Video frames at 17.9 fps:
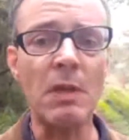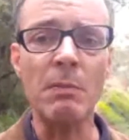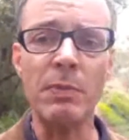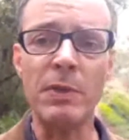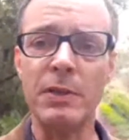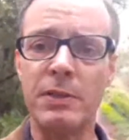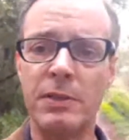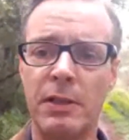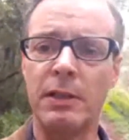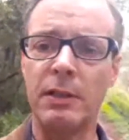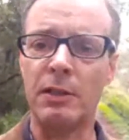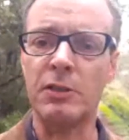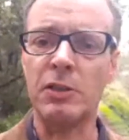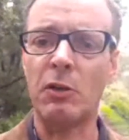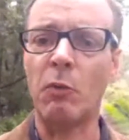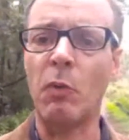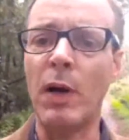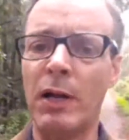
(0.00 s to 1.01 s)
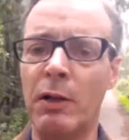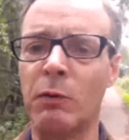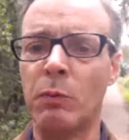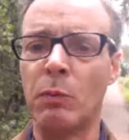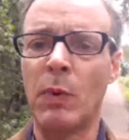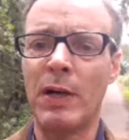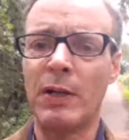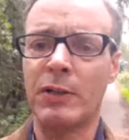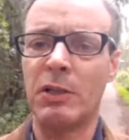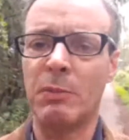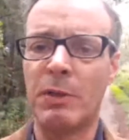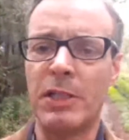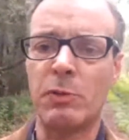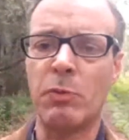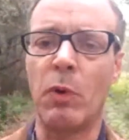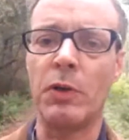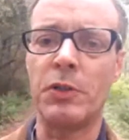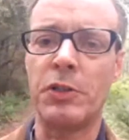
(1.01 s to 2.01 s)
But so while
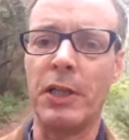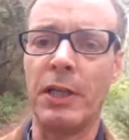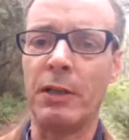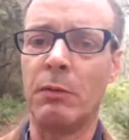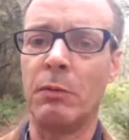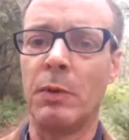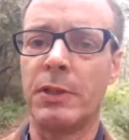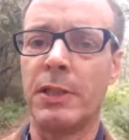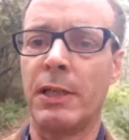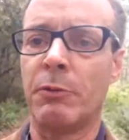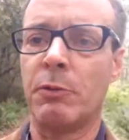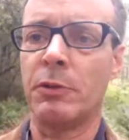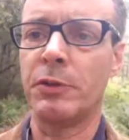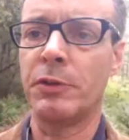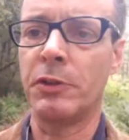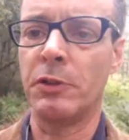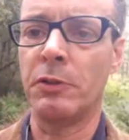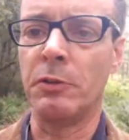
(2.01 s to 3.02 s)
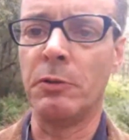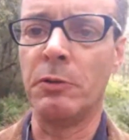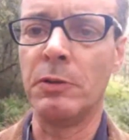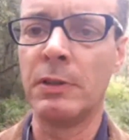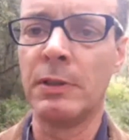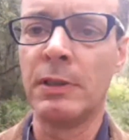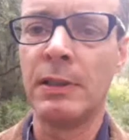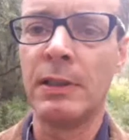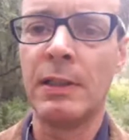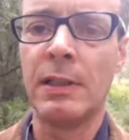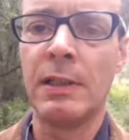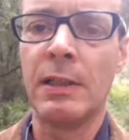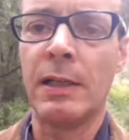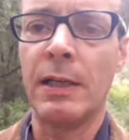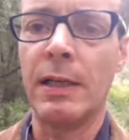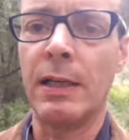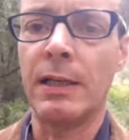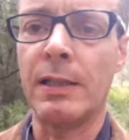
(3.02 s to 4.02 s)
nobody's watching, what I will do
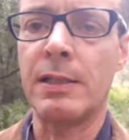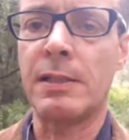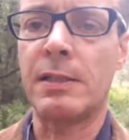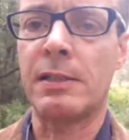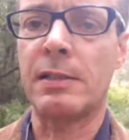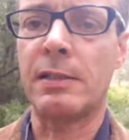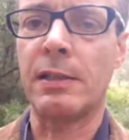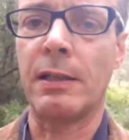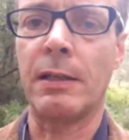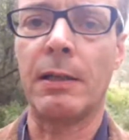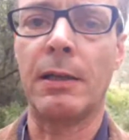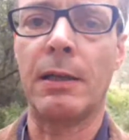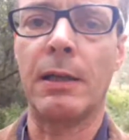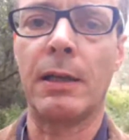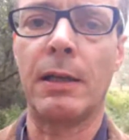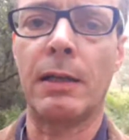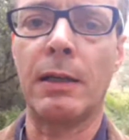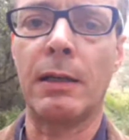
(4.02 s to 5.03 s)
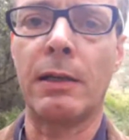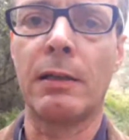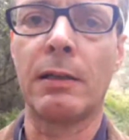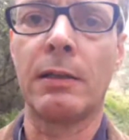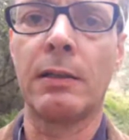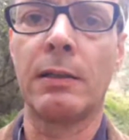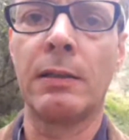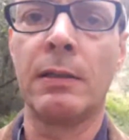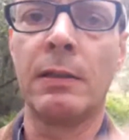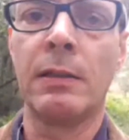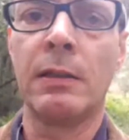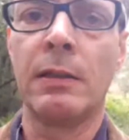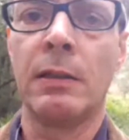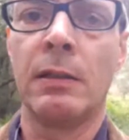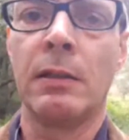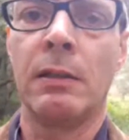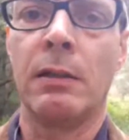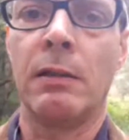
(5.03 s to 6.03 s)
is, oh,
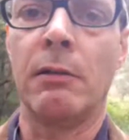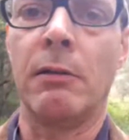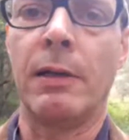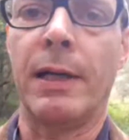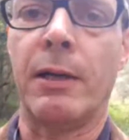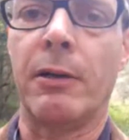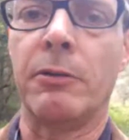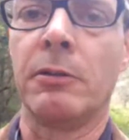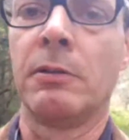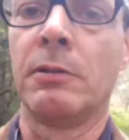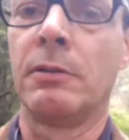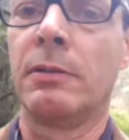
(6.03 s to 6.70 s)
hang on,